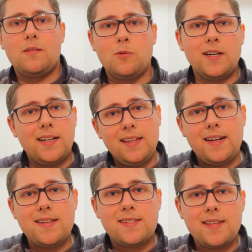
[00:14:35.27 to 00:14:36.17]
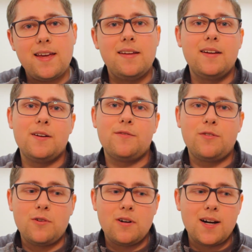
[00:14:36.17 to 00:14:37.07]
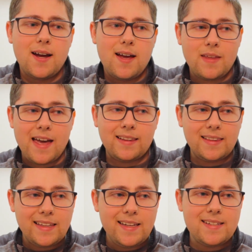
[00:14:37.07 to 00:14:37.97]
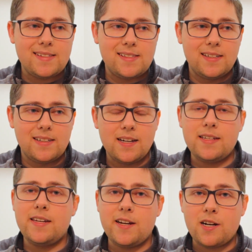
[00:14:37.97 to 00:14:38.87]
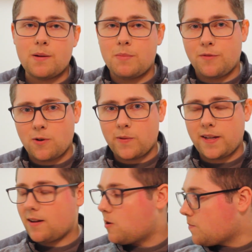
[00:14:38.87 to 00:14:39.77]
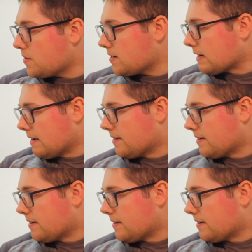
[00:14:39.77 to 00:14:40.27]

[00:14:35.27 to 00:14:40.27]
We're going to let it sit for at least a year before we open